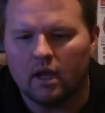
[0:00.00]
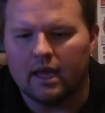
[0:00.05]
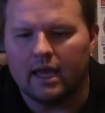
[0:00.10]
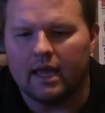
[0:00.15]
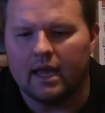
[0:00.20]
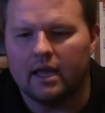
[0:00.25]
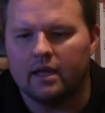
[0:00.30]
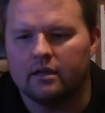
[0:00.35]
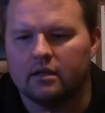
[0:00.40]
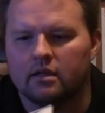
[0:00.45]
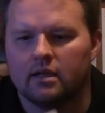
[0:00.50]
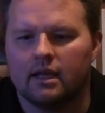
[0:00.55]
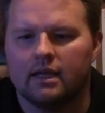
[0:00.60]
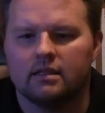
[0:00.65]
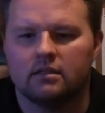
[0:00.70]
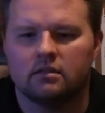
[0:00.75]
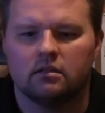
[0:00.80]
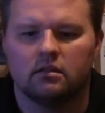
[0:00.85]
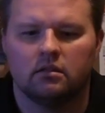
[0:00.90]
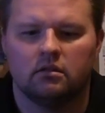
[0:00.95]
and a
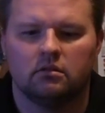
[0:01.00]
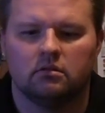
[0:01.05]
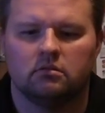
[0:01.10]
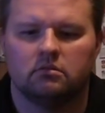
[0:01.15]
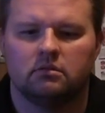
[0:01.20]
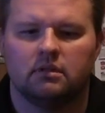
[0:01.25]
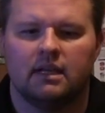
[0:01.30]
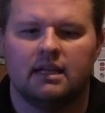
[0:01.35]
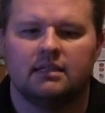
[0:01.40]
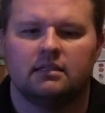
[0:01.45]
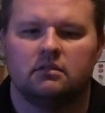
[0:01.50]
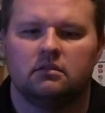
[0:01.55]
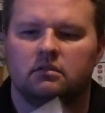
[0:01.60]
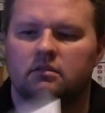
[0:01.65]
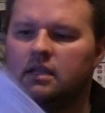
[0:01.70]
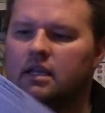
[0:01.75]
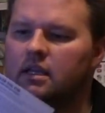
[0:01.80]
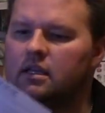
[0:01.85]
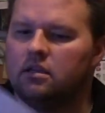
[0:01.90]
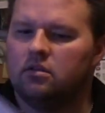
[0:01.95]
nice little nice little
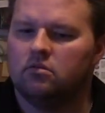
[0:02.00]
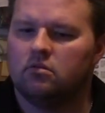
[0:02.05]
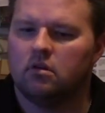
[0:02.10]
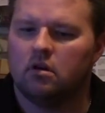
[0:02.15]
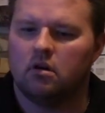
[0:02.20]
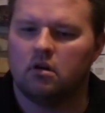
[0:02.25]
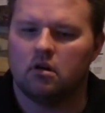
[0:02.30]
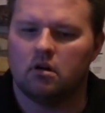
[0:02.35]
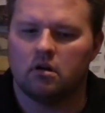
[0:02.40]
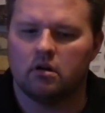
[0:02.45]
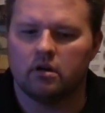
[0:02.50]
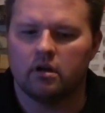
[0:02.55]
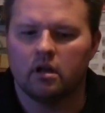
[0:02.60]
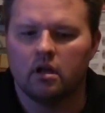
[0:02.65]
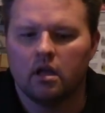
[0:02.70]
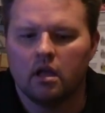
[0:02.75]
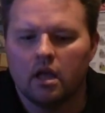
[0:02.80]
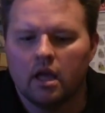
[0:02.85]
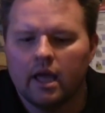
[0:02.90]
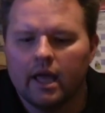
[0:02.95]
thank you card.
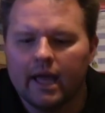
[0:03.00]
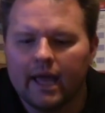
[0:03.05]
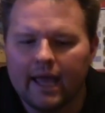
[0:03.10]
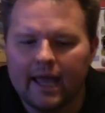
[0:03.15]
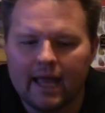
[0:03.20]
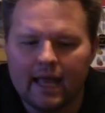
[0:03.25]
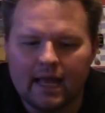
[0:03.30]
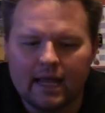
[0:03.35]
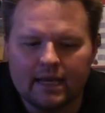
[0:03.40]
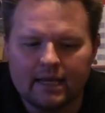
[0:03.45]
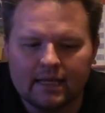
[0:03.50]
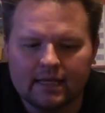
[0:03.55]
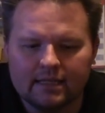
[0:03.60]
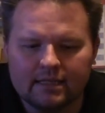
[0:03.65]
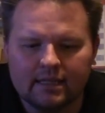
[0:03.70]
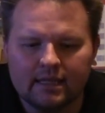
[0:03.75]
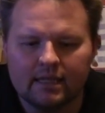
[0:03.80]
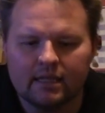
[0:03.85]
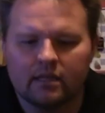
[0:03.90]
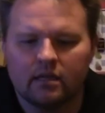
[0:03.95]
And
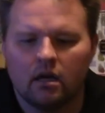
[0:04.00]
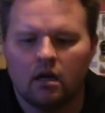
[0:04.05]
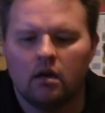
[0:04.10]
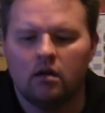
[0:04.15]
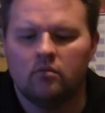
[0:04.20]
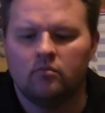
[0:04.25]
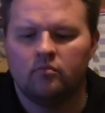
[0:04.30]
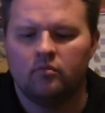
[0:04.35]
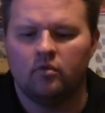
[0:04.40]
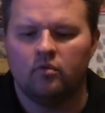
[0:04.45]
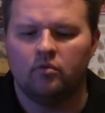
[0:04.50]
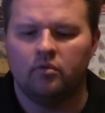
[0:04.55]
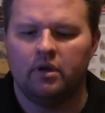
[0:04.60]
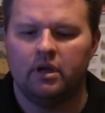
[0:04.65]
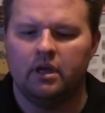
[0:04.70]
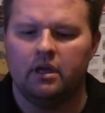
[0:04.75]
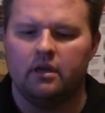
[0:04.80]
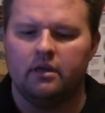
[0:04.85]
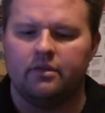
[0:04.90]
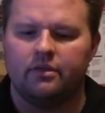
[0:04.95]
it did come
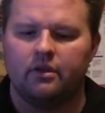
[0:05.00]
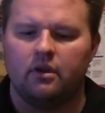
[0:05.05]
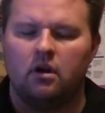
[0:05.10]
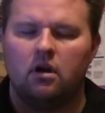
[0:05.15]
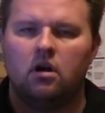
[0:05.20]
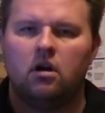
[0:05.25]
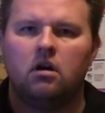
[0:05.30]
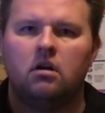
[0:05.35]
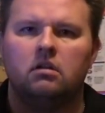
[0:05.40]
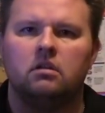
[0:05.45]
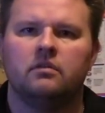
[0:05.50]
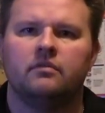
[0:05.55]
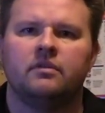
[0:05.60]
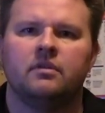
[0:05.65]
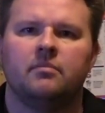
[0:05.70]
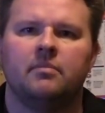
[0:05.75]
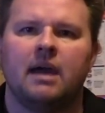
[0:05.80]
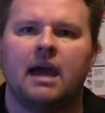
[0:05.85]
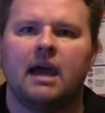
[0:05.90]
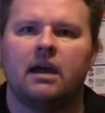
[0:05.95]
with all of
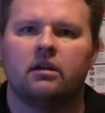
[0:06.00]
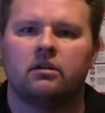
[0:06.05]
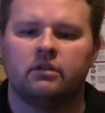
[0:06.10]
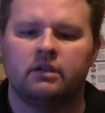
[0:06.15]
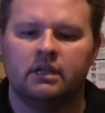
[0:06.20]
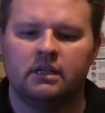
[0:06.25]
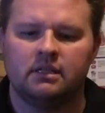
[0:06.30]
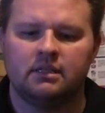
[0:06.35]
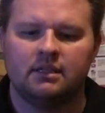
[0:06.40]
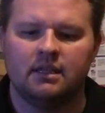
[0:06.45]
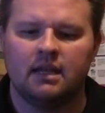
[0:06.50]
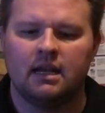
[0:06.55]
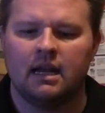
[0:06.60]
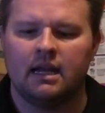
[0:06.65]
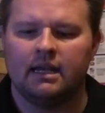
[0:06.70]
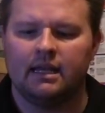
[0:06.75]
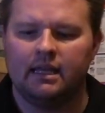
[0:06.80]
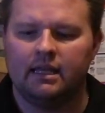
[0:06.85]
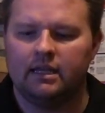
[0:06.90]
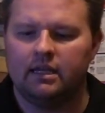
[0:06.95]
the batteries that
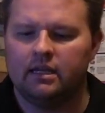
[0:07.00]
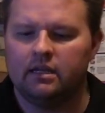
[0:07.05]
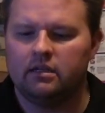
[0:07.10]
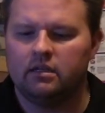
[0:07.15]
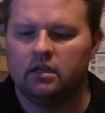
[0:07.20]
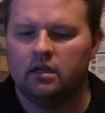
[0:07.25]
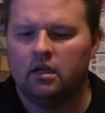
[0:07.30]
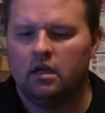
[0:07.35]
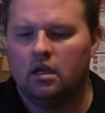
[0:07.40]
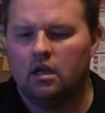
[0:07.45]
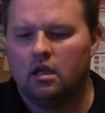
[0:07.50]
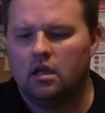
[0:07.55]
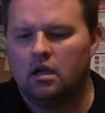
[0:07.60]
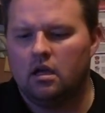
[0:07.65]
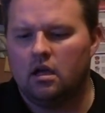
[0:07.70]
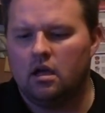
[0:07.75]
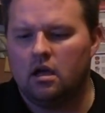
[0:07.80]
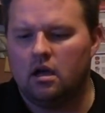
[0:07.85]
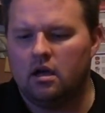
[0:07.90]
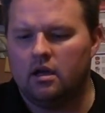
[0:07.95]
I needed.
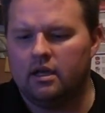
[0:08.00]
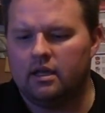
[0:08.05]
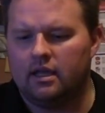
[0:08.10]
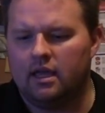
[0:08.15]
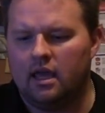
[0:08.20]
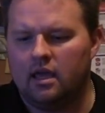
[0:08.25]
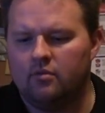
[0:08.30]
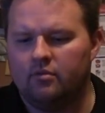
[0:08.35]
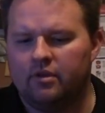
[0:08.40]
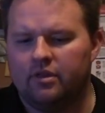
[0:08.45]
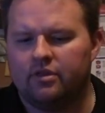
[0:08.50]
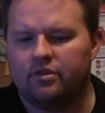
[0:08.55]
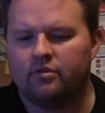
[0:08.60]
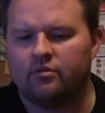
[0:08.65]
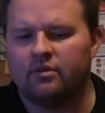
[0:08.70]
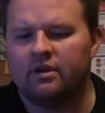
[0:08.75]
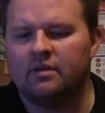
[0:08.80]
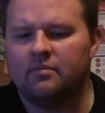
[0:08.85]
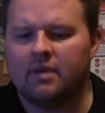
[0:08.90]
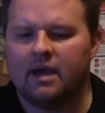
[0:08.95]
Uh, it came with
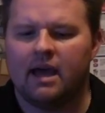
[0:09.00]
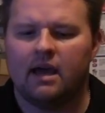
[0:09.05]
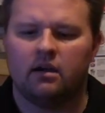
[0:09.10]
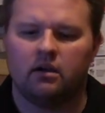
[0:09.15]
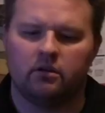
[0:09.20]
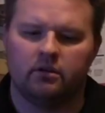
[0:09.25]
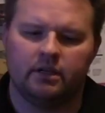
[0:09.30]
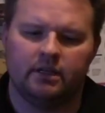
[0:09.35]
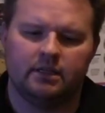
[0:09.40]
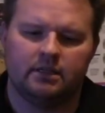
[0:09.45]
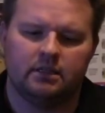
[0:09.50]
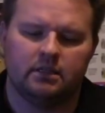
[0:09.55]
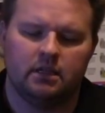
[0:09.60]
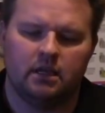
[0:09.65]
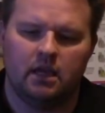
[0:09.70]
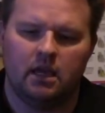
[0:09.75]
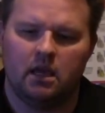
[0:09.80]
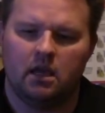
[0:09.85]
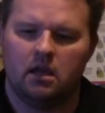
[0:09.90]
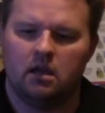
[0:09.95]
three batteries,
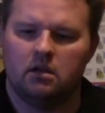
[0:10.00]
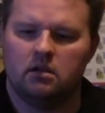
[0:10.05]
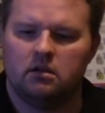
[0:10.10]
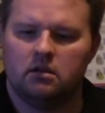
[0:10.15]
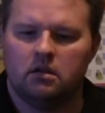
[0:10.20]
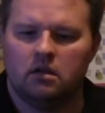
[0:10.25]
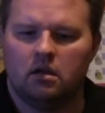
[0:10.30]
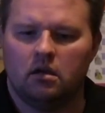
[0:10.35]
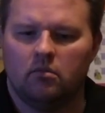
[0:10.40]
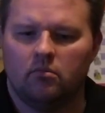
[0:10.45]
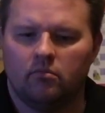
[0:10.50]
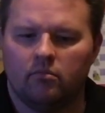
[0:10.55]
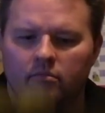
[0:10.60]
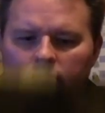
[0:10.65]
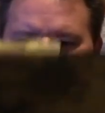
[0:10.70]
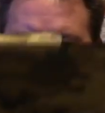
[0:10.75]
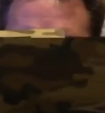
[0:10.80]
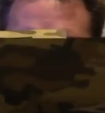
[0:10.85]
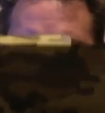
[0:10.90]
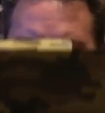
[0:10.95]
and um,